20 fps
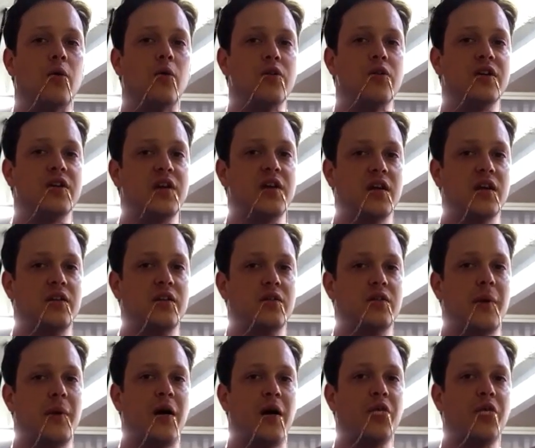or you can take it into
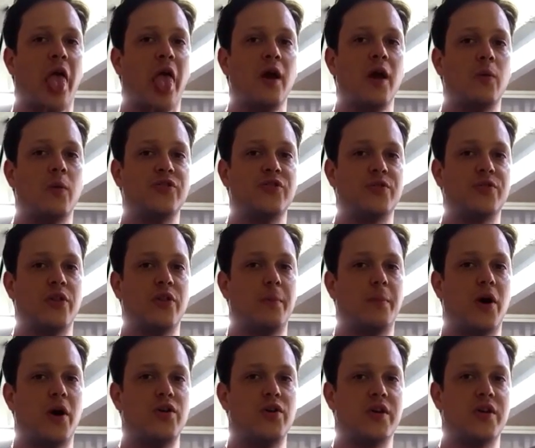your mouth. Once you're on the
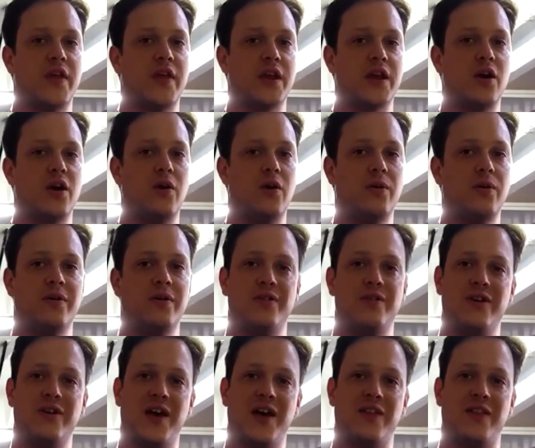bar, you can let it go.
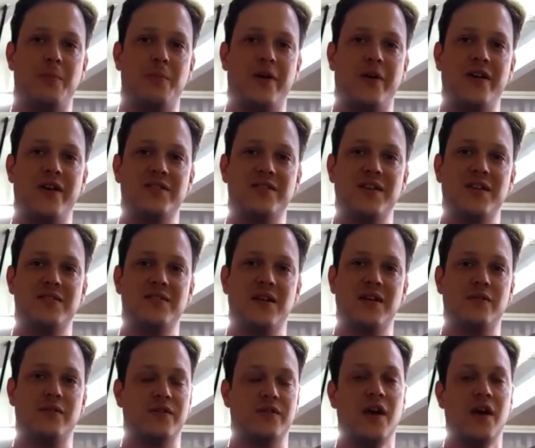Look at that, the bar has a nice
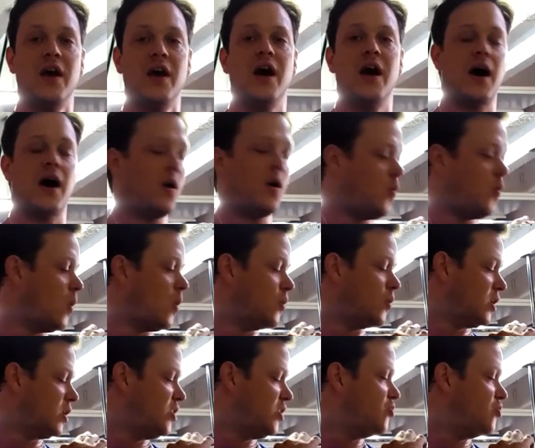necklace. What
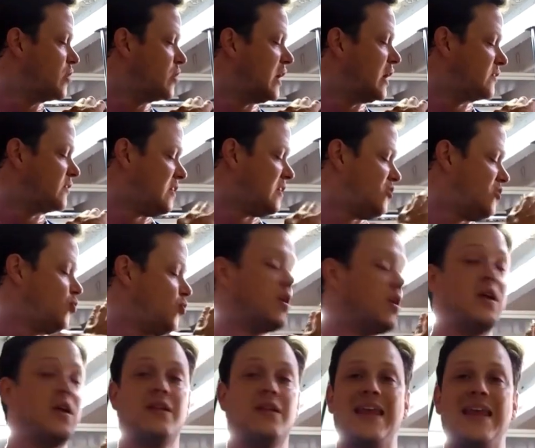we're going to do next is
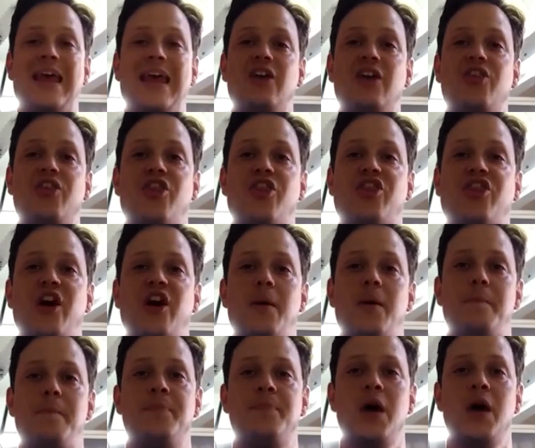we're going to take the
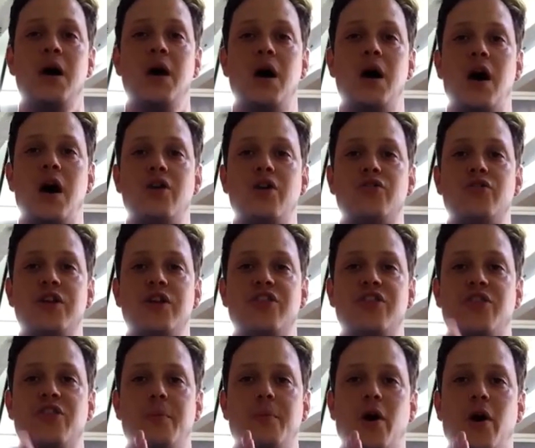thumb
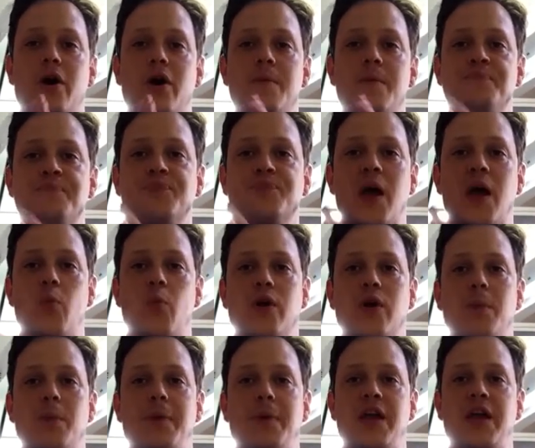underneath the bar and we're
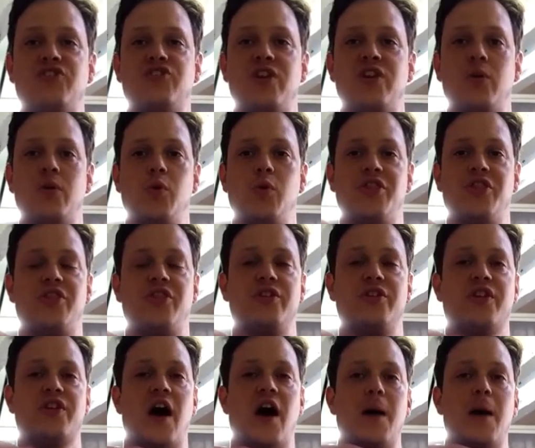going to pinch it with the
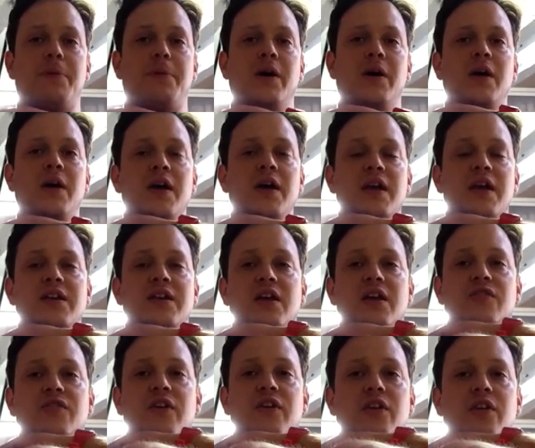top
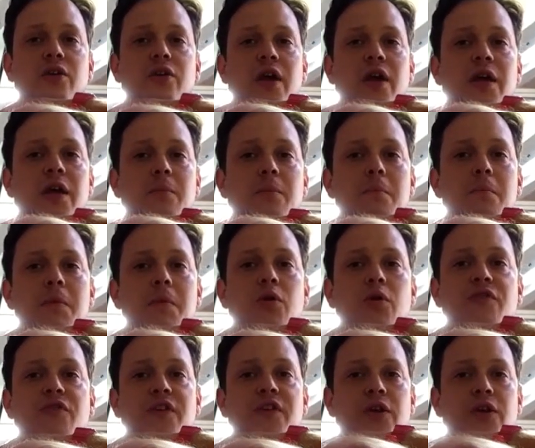index finger and
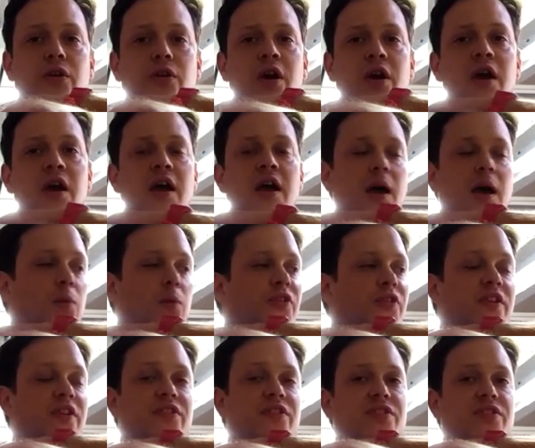middle finger. And
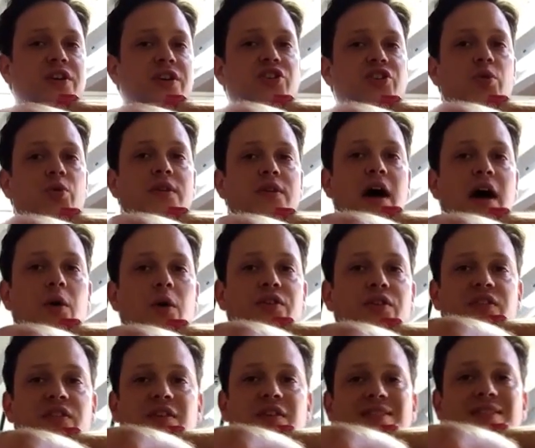what this is going to do, allow
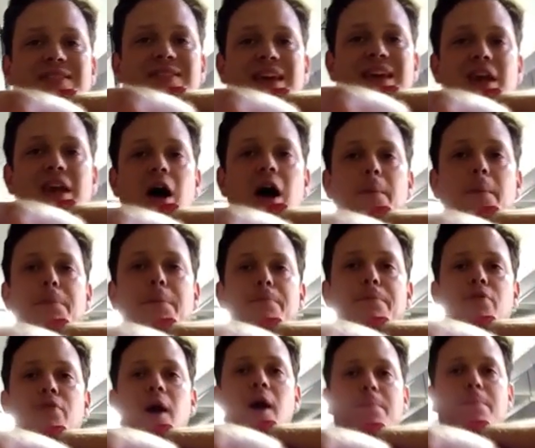us to set up
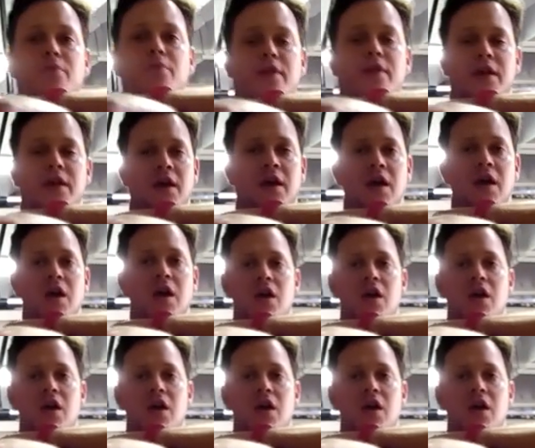properly.